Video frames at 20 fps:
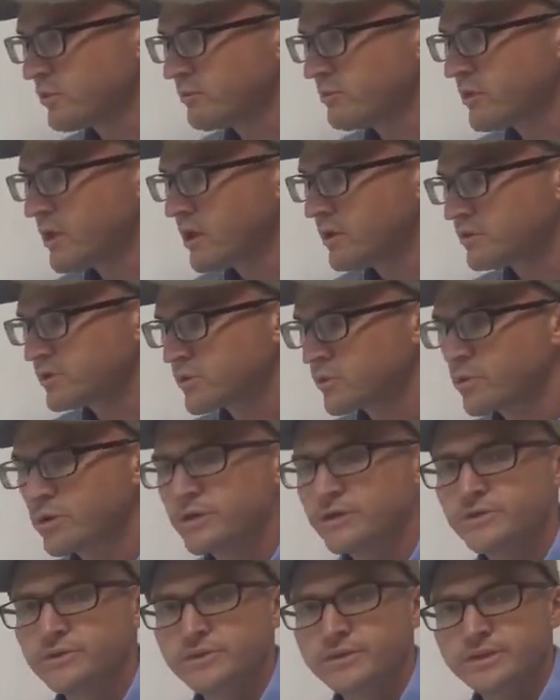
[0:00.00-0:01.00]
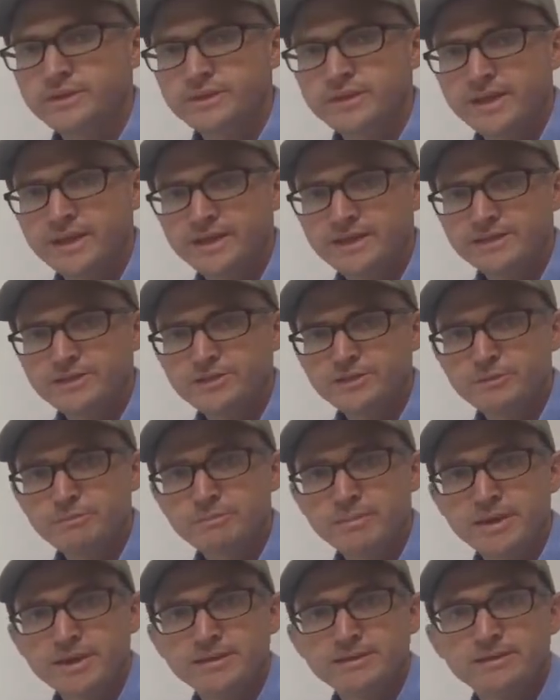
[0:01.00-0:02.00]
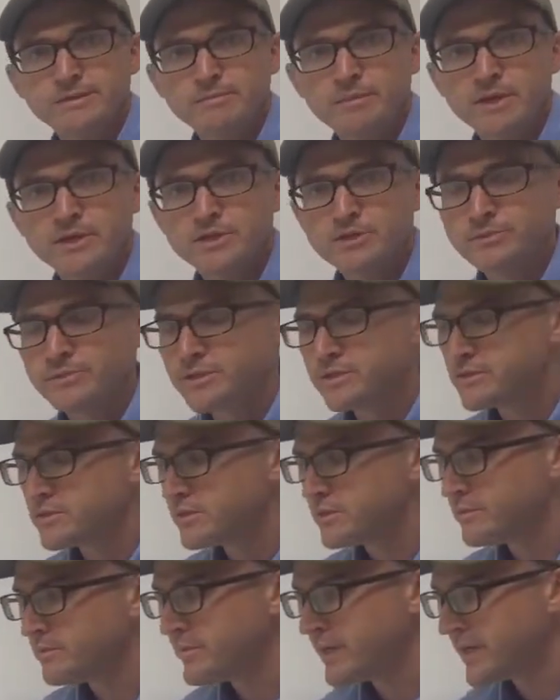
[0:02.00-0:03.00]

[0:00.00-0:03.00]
we would also want to do a tangent-based measurement to the